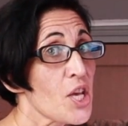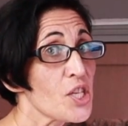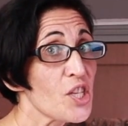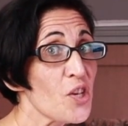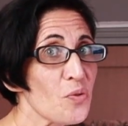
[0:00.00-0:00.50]

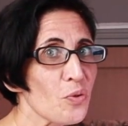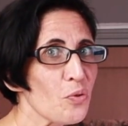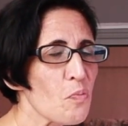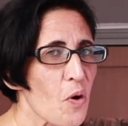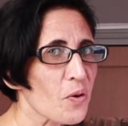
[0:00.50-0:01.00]
See you
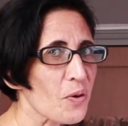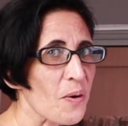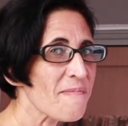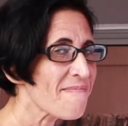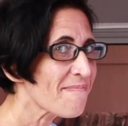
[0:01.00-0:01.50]

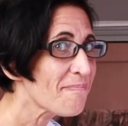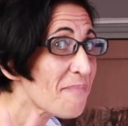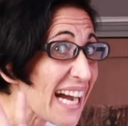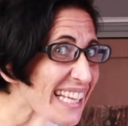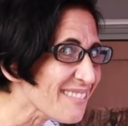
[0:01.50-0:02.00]
tomorrow.
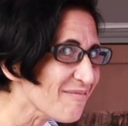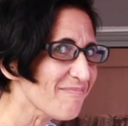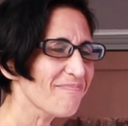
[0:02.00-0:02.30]
Bye!